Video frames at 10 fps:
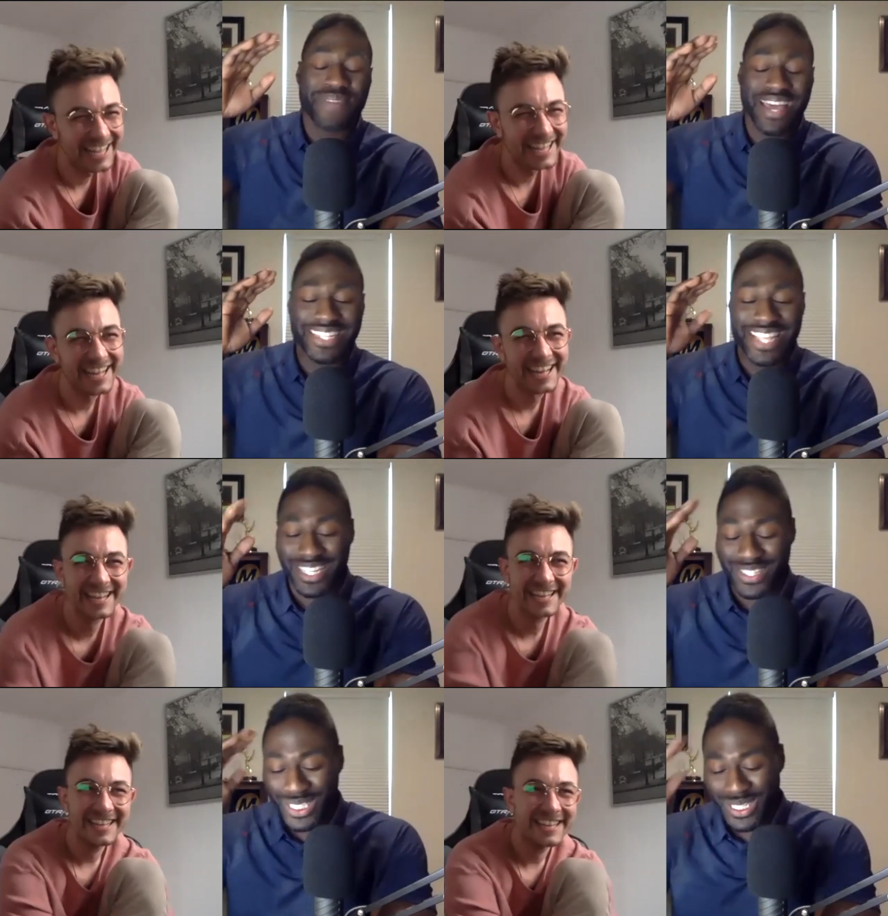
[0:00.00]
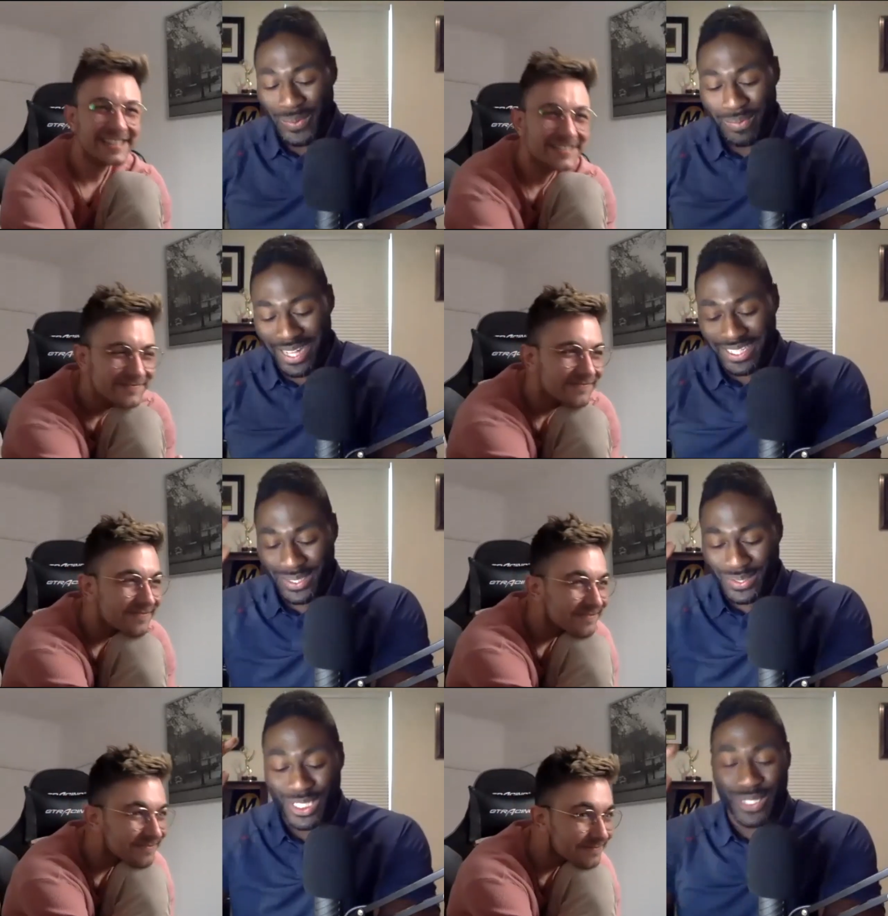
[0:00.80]
Speaker 1: ben, thank you so much.
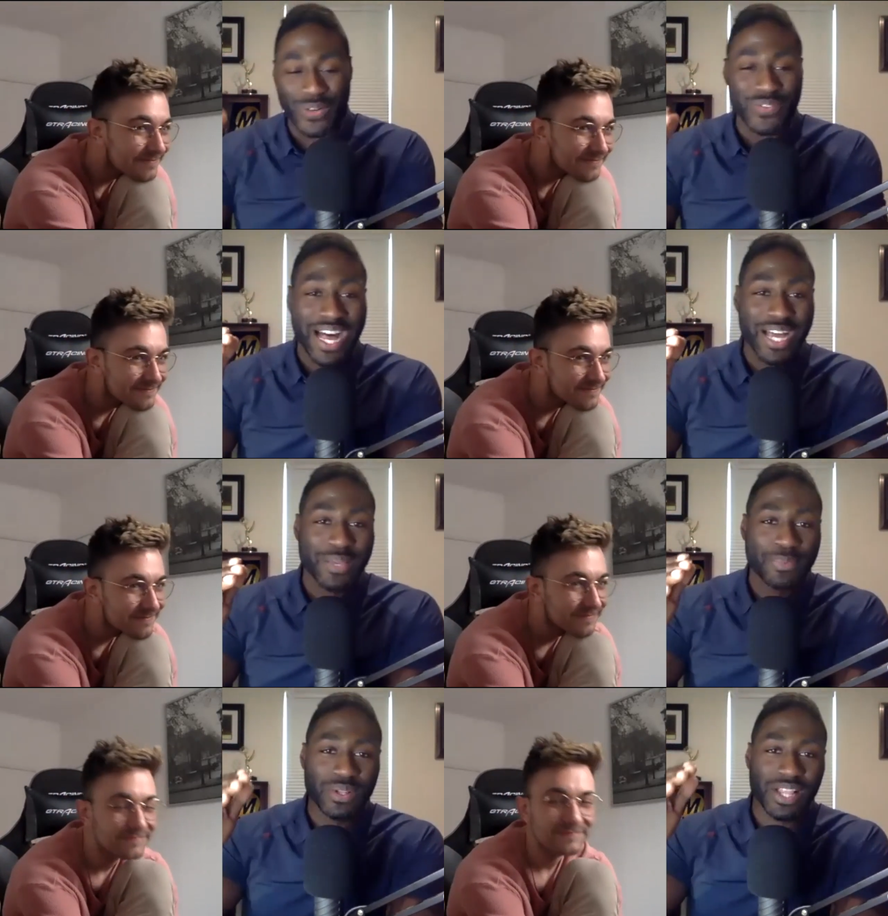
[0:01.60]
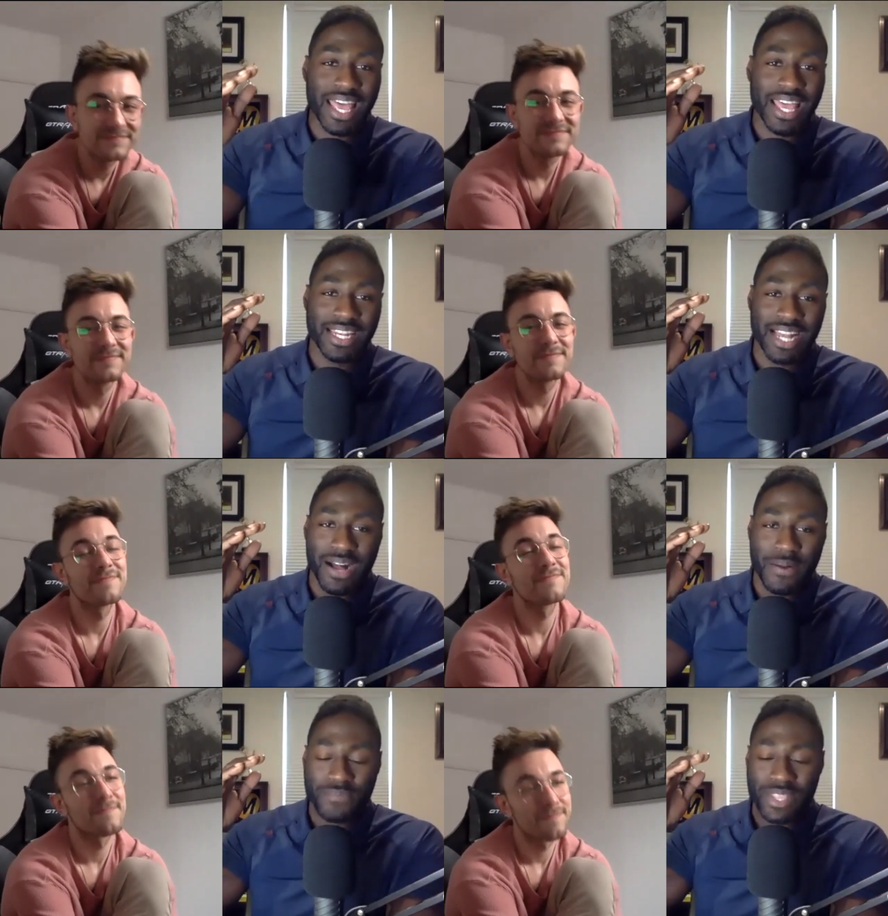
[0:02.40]
This is so valuable. And
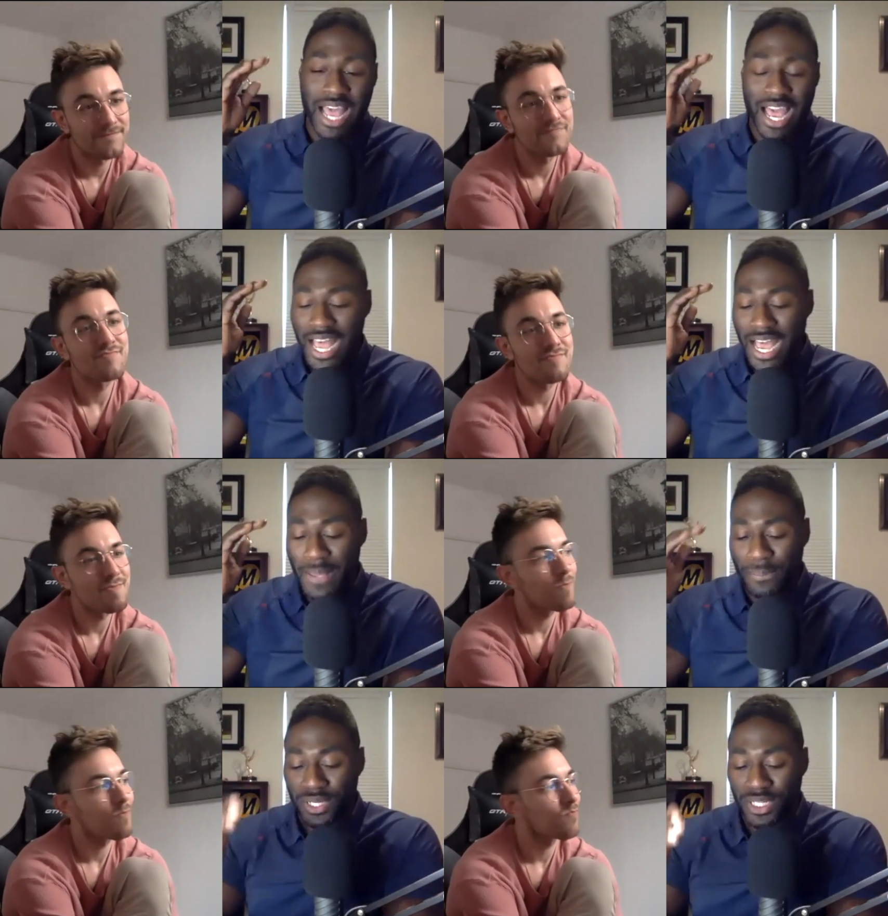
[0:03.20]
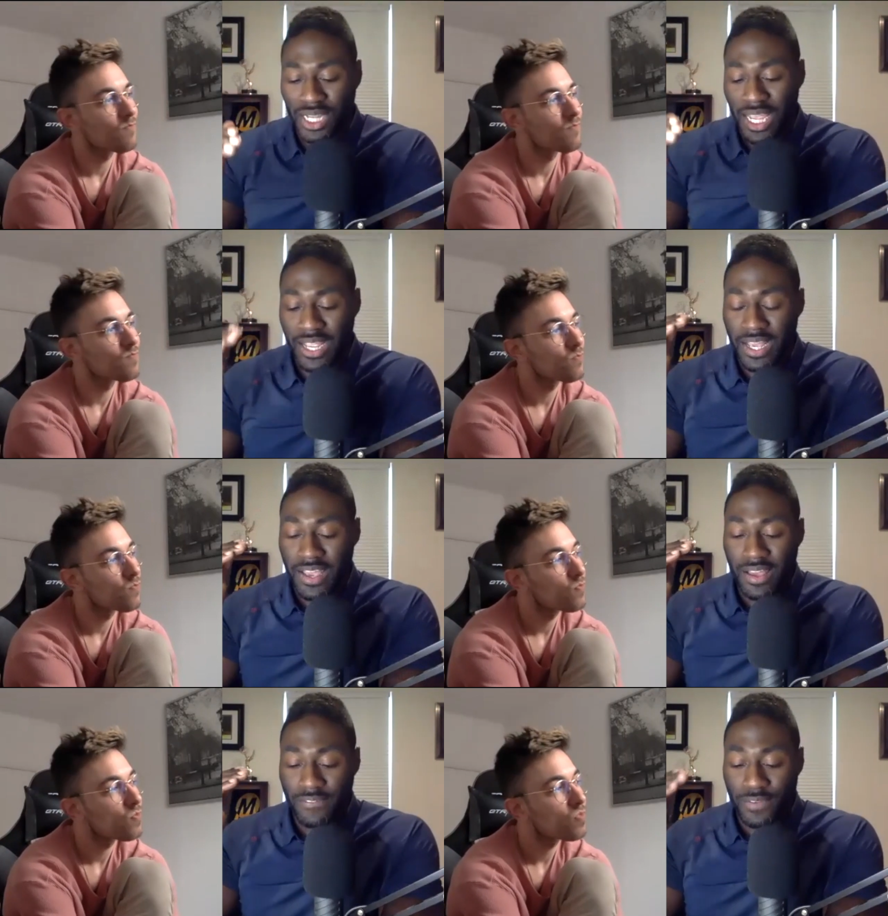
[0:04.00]
um, I, I appreciate
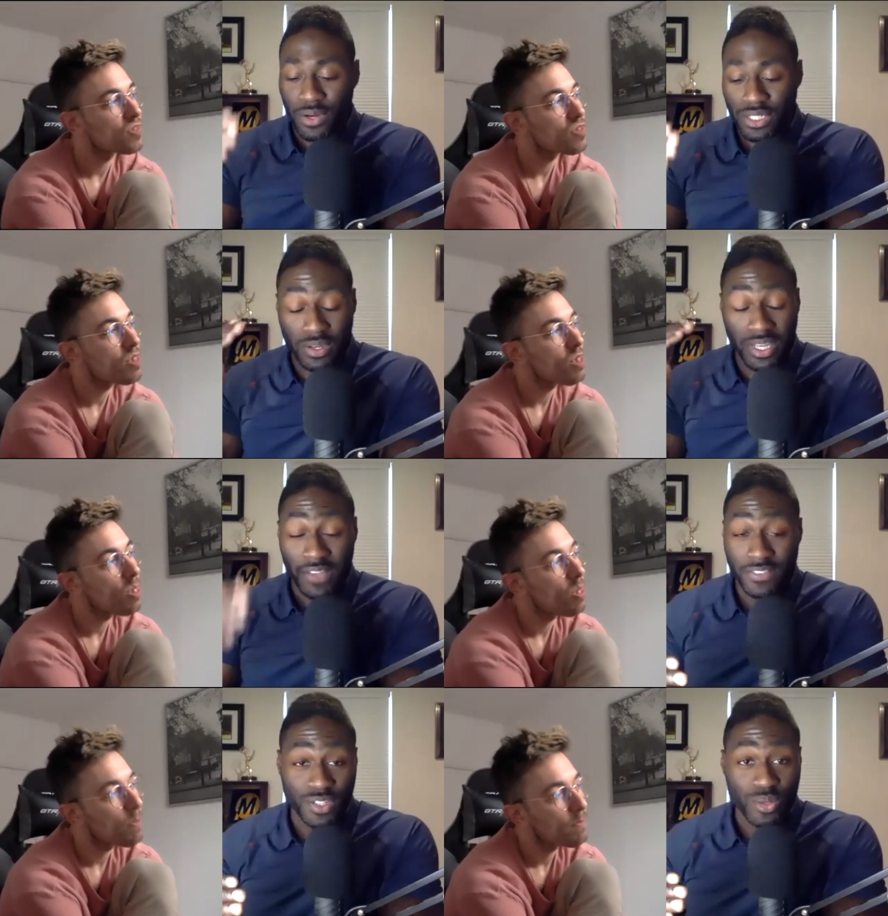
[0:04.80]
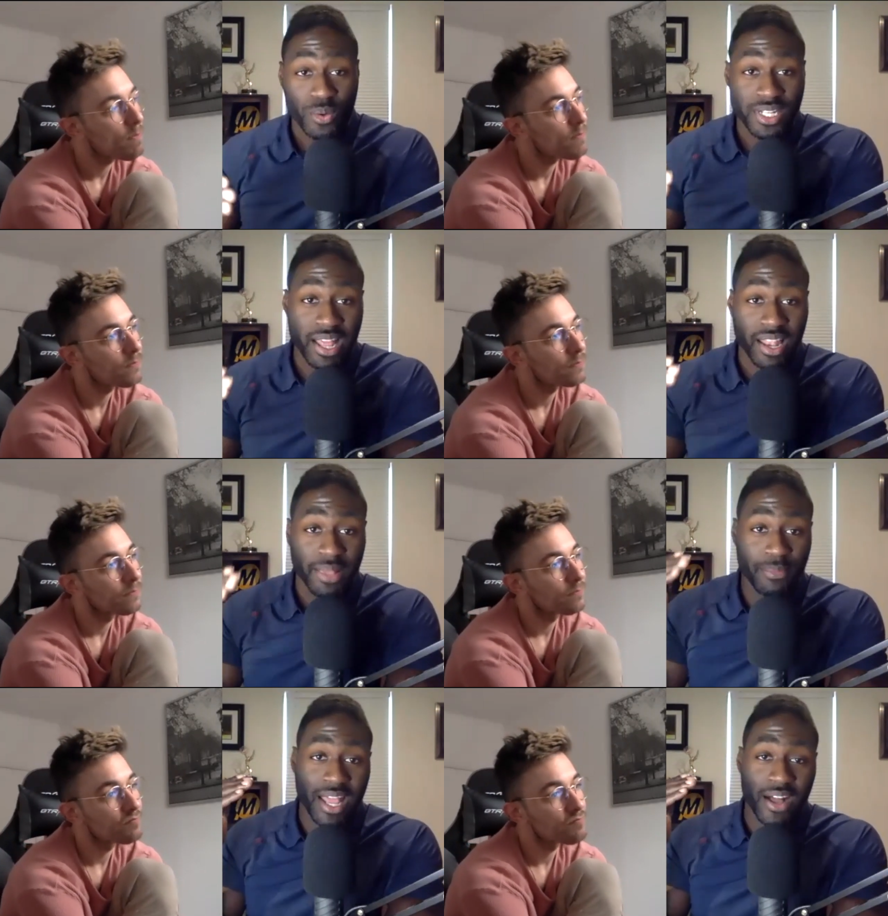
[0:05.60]
first your gift of
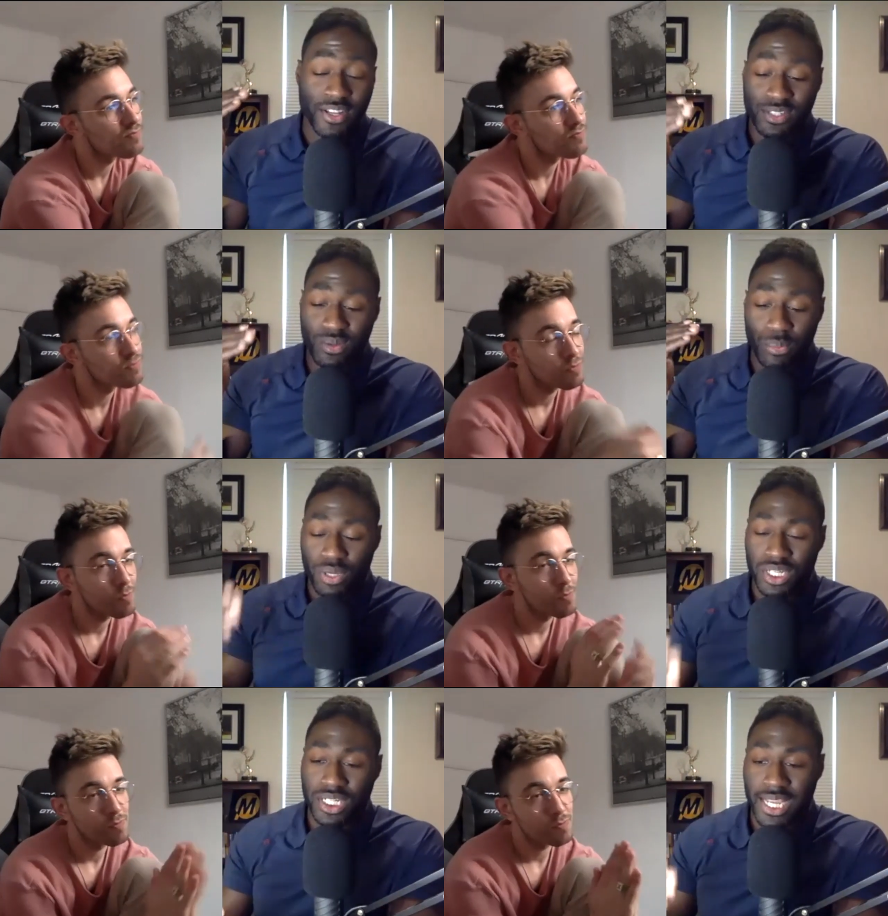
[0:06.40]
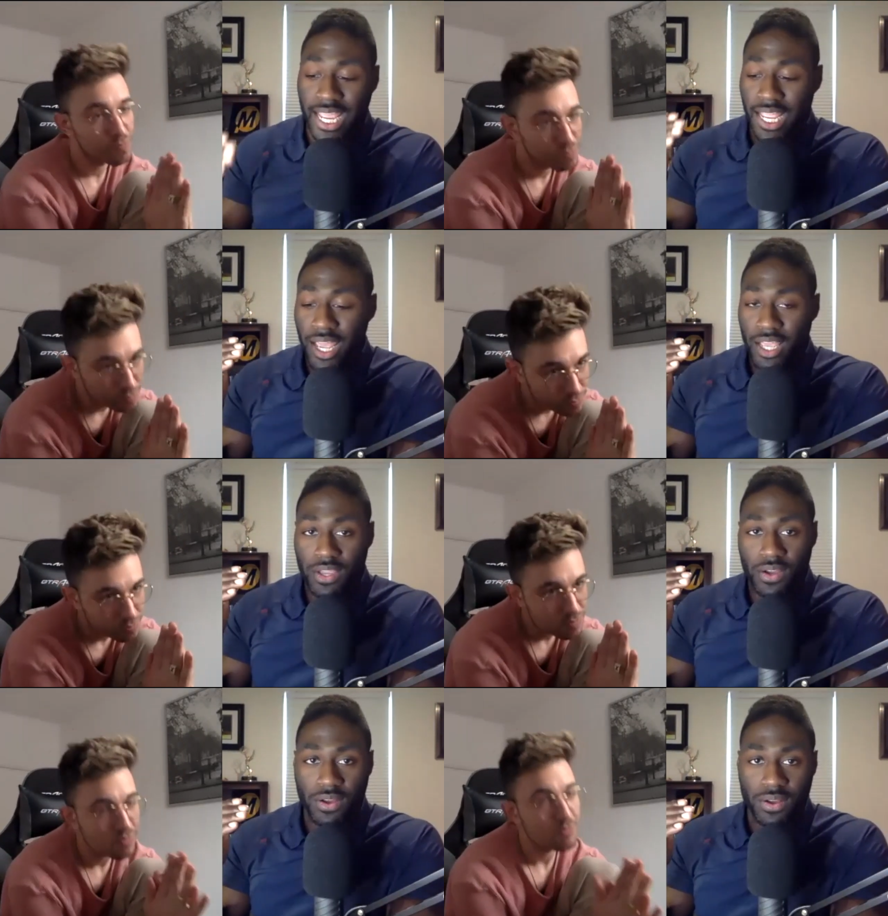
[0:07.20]
storytelling, but I also appreciate
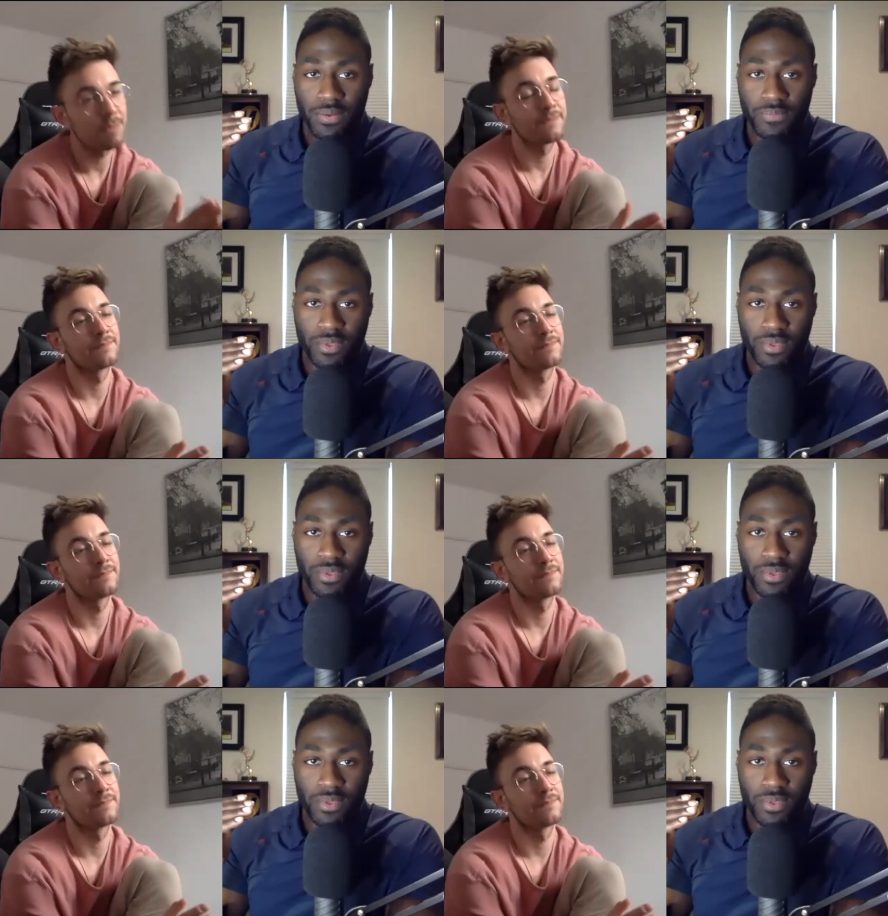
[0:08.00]
your